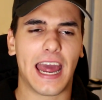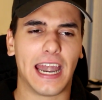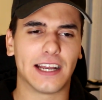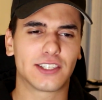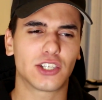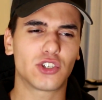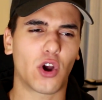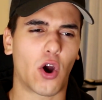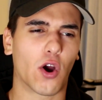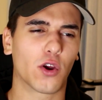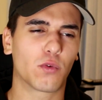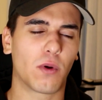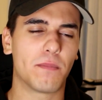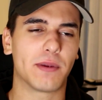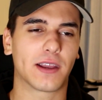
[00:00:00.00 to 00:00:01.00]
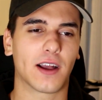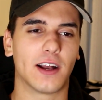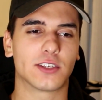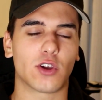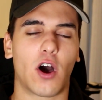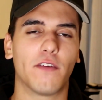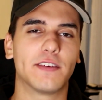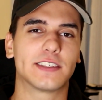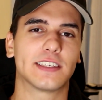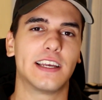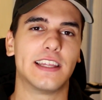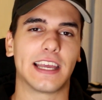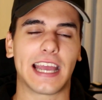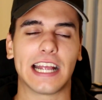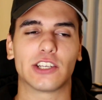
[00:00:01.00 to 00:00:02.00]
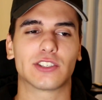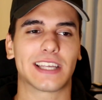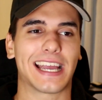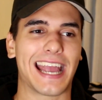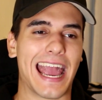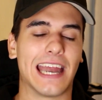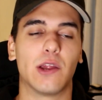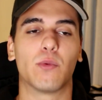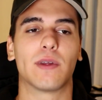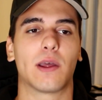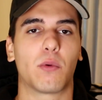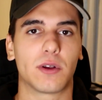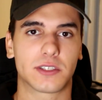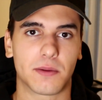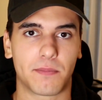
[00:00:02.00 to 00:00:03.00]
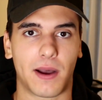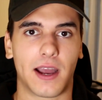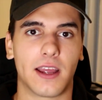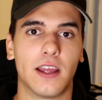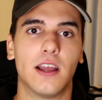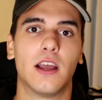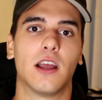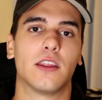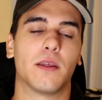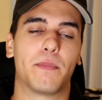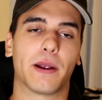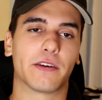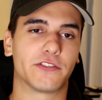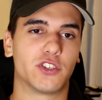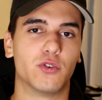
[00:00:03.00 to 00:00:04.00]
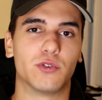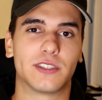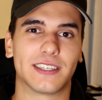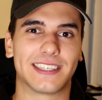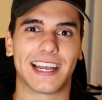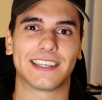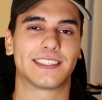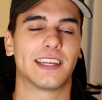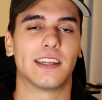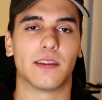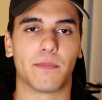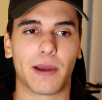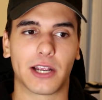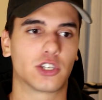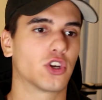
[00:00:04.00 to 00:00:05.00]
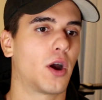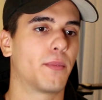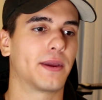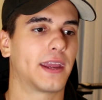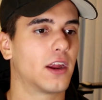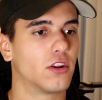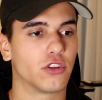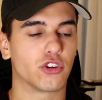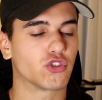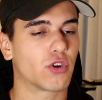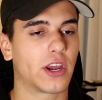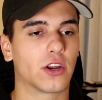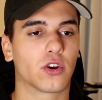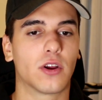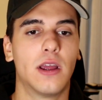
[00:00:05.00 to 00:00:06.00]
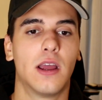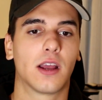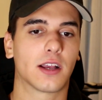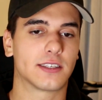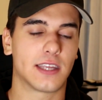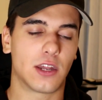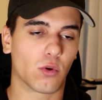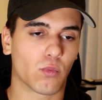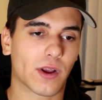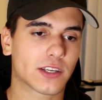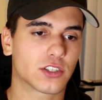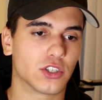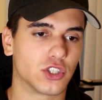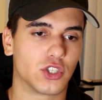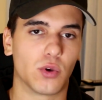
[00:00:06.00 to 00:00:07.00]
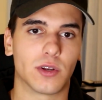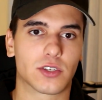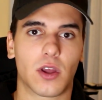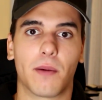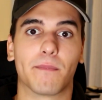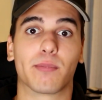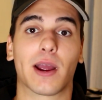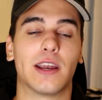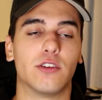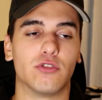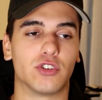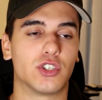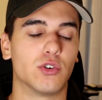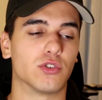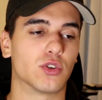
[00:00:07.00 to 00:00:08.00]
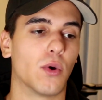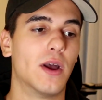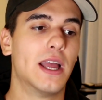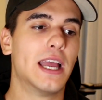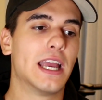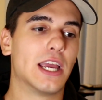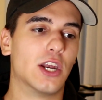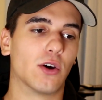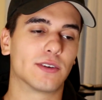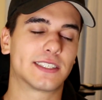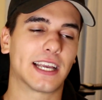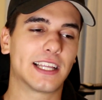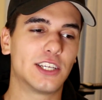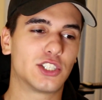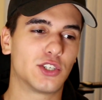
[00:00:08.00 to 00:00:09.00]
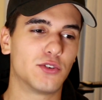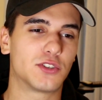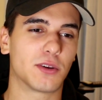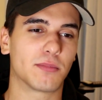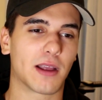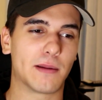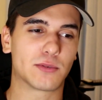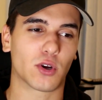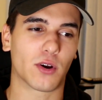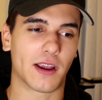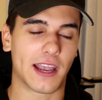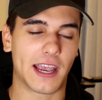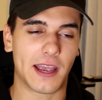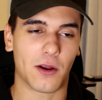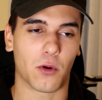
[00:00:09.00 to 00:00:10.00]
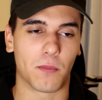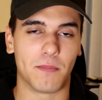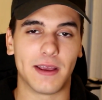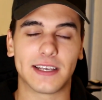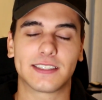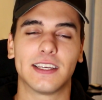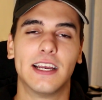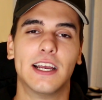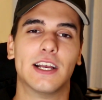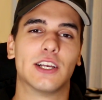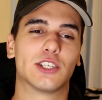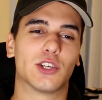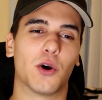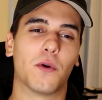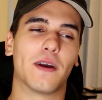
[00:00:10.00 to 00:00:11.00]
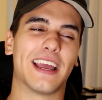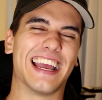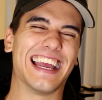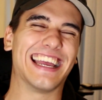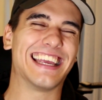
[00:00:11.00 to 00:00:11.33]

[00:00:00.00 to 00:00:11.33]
and it's such a hard one, because obviously they can't just let anyone that wants to buy the pair of shoes to test it in the bike shop again on the trainer, because then it wrecks the shoe and it's not a brand new shoe. So cycling shoes sometimes are a hit or miss. So